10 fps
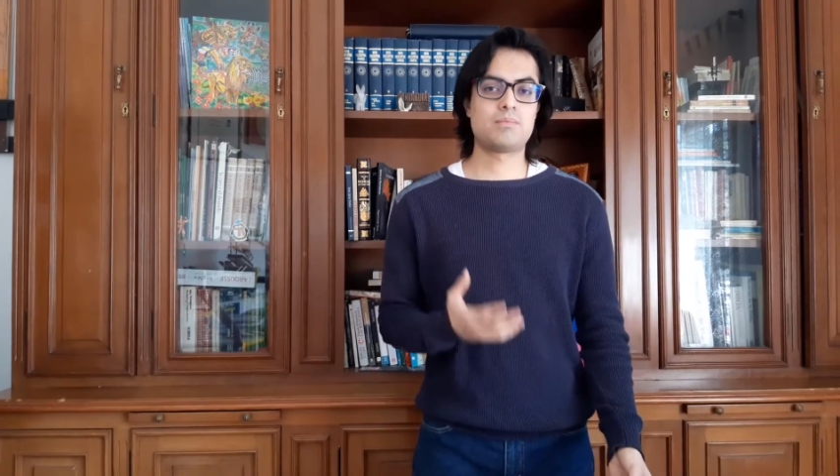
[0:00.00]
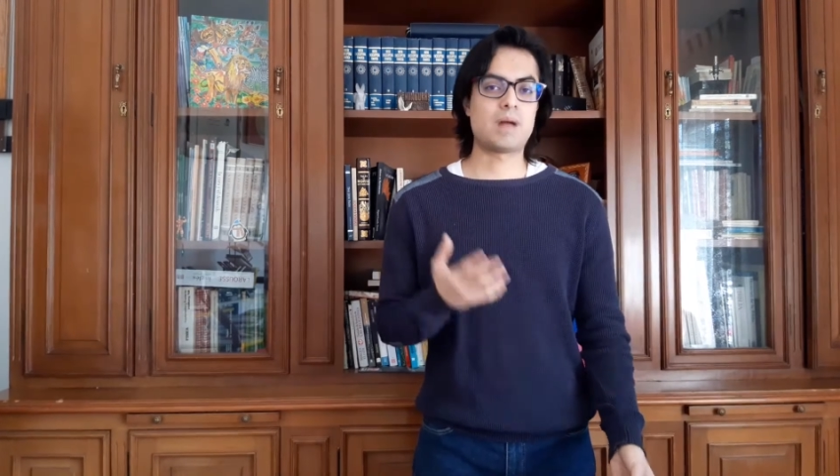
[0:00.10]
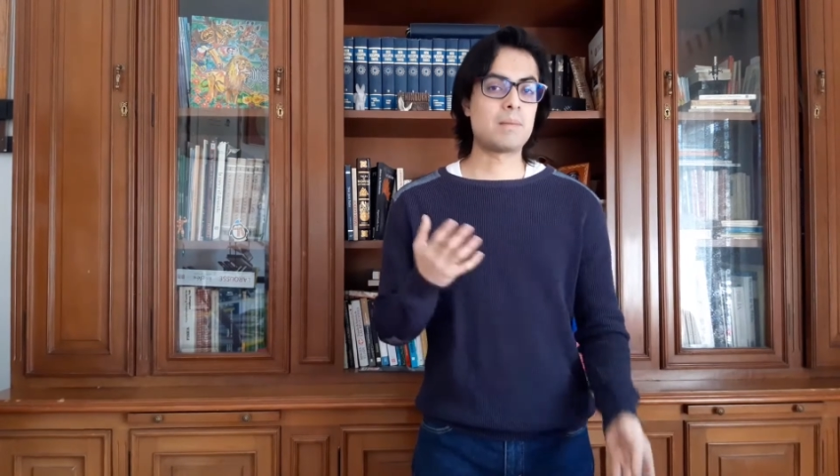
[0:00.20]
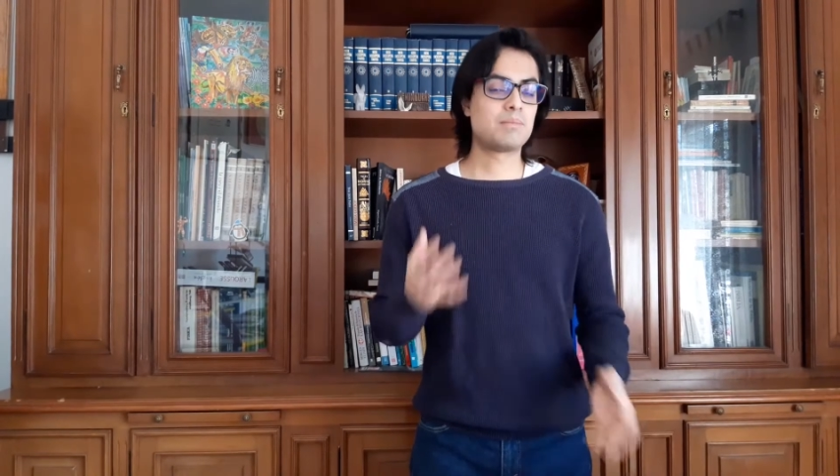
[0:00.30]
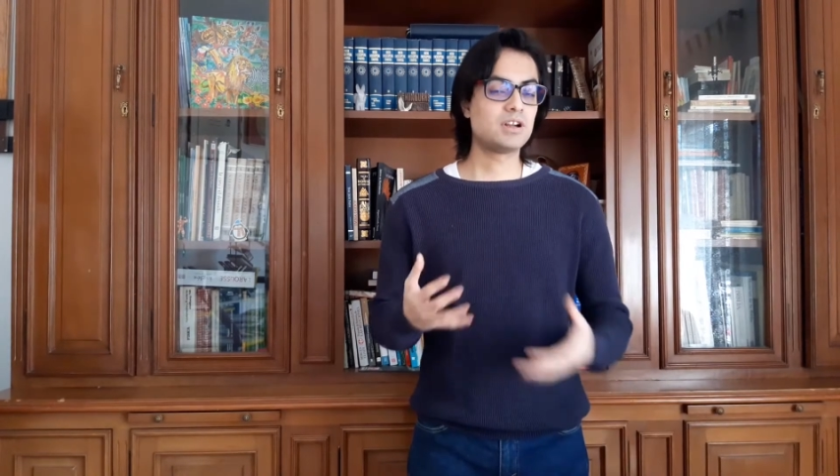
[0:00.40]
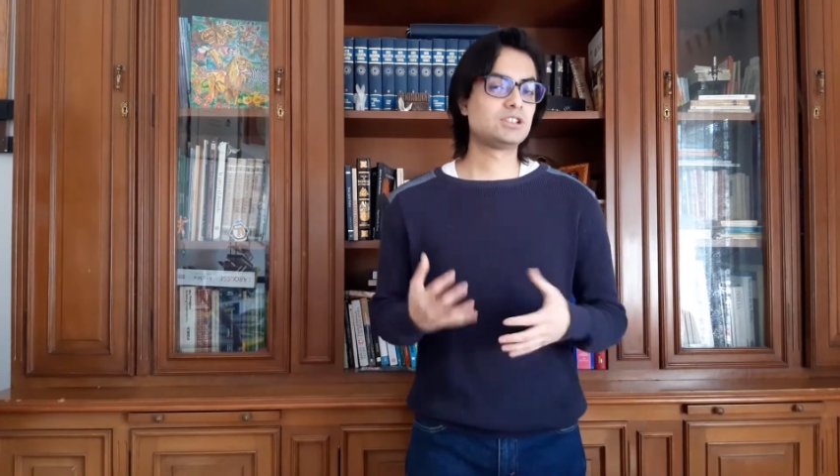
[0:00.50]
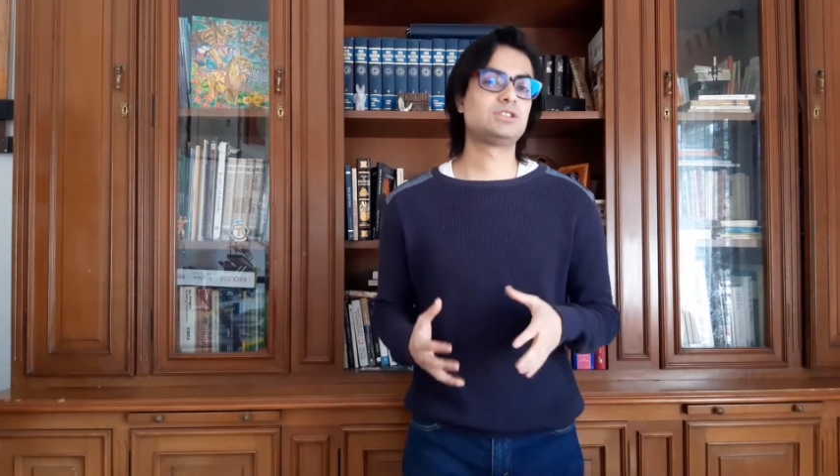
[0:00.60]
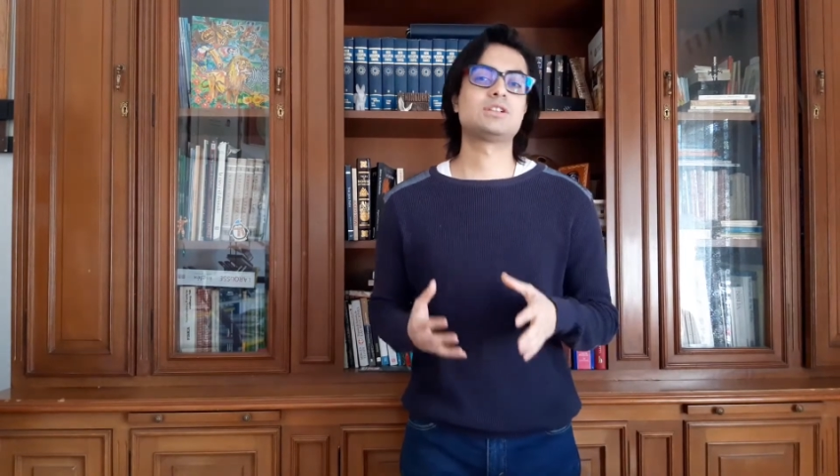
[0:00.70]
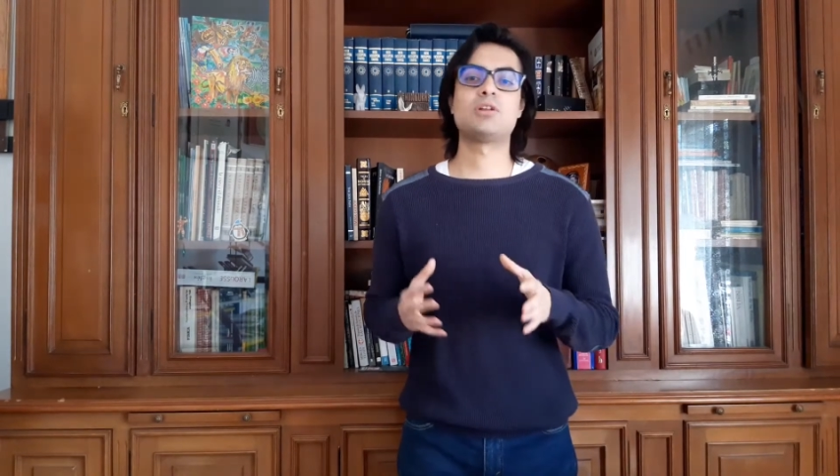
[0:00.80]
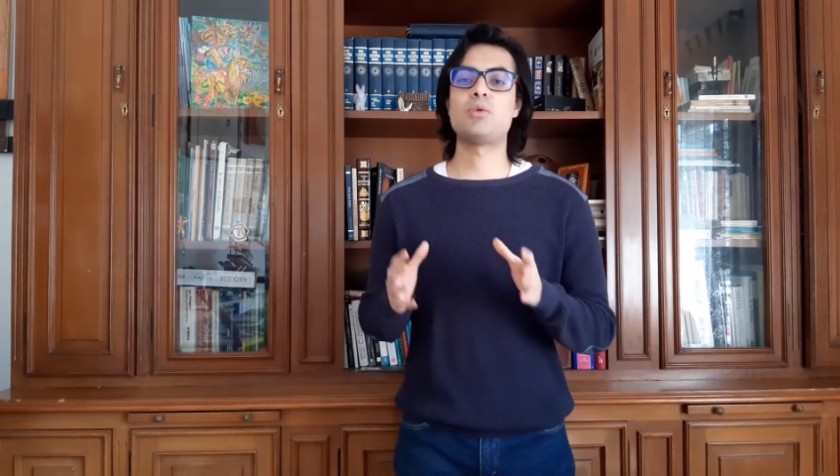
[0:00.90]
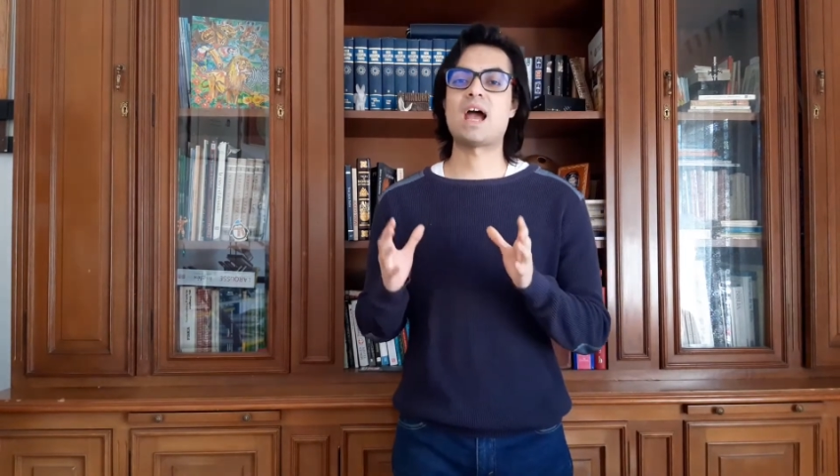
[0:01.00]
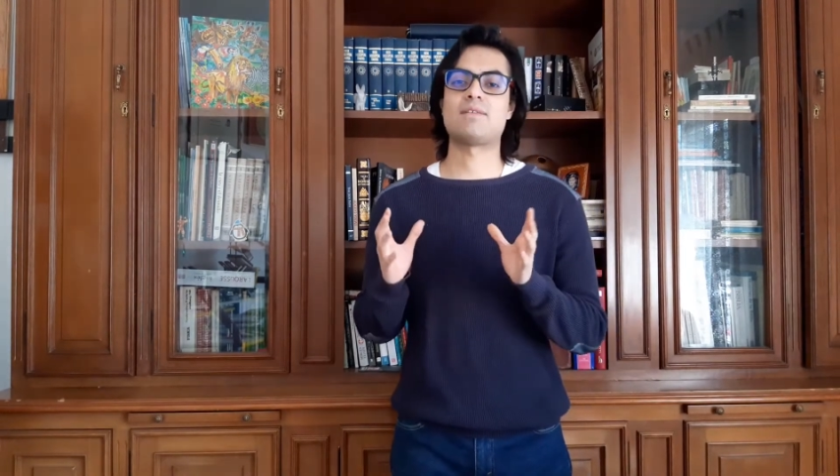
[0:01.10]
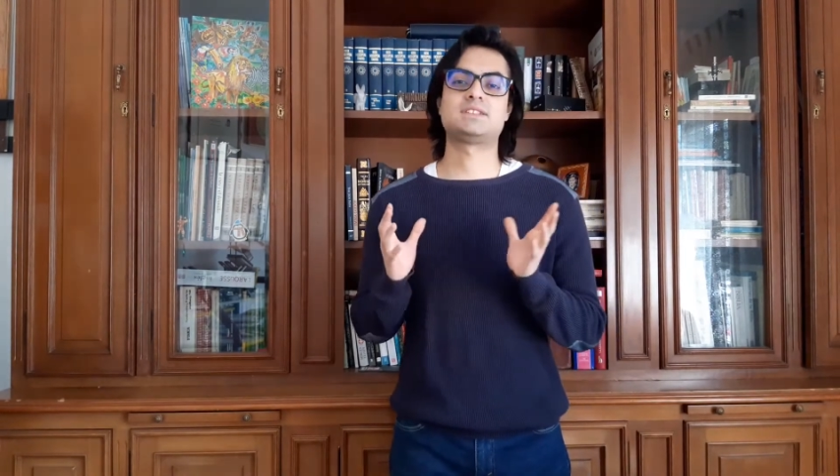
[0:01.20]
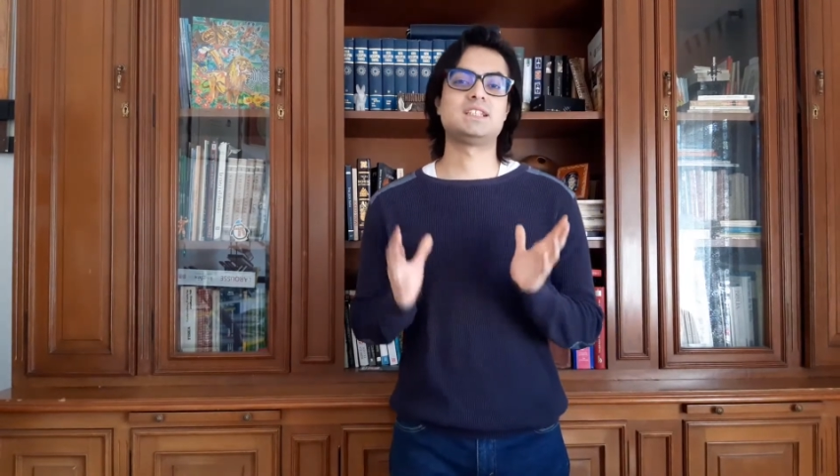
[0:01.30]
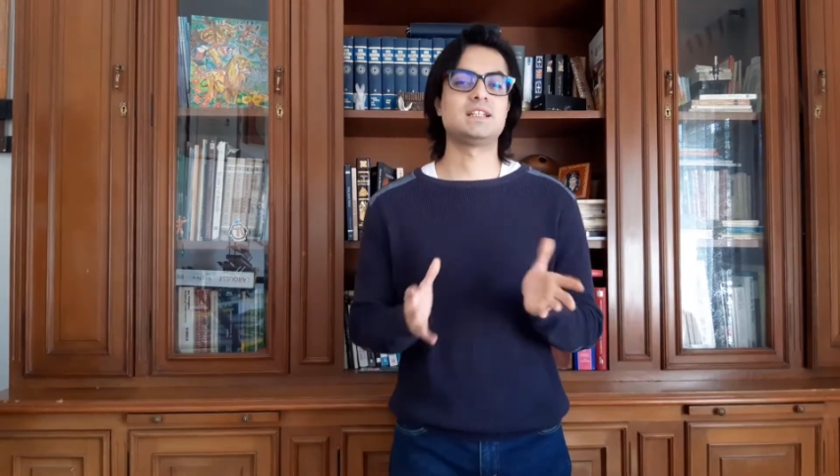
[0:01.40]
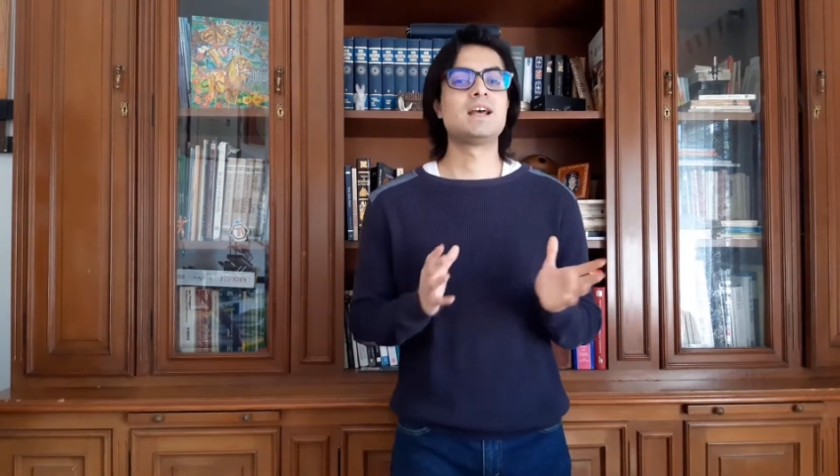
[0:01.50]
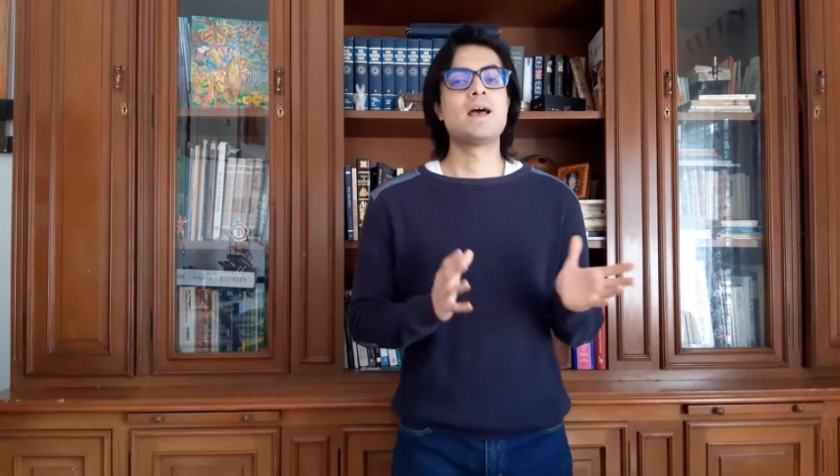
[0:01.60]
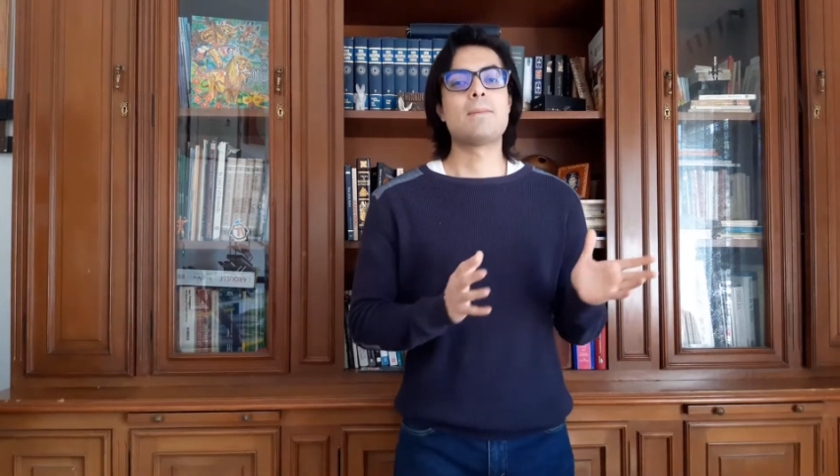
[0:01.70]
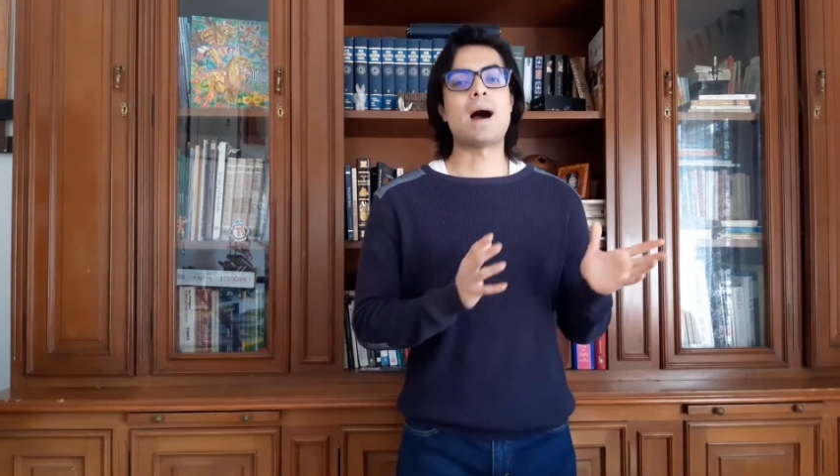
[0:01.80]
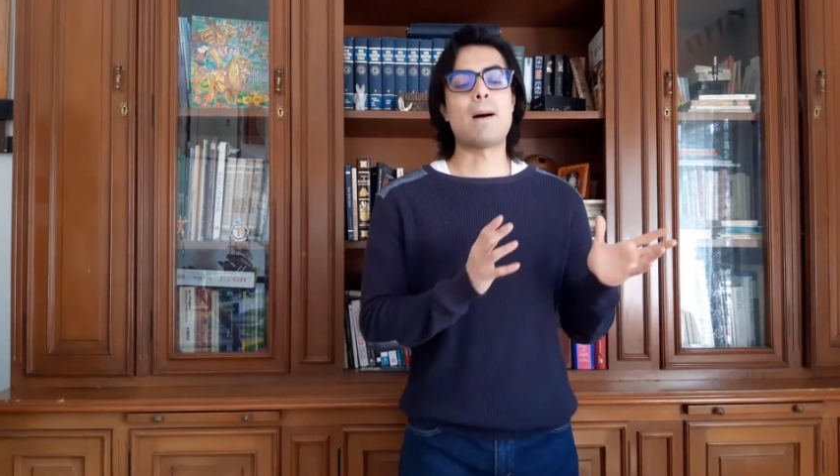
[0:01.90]
I'm pretty sure that we have seen
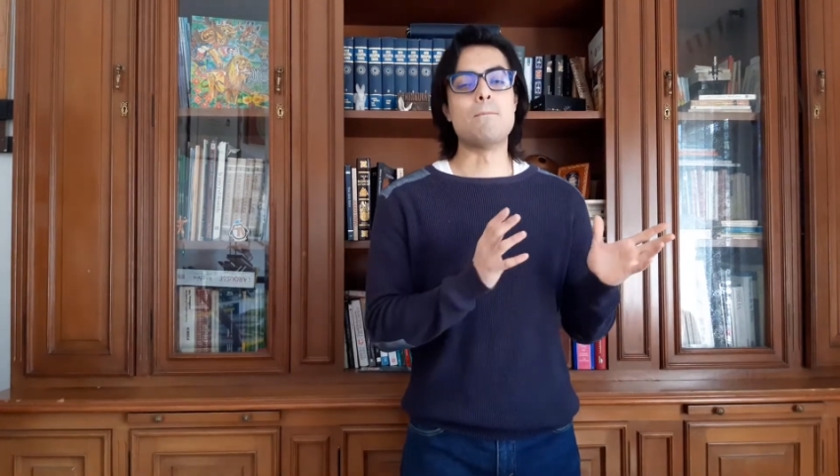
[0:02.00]
uh,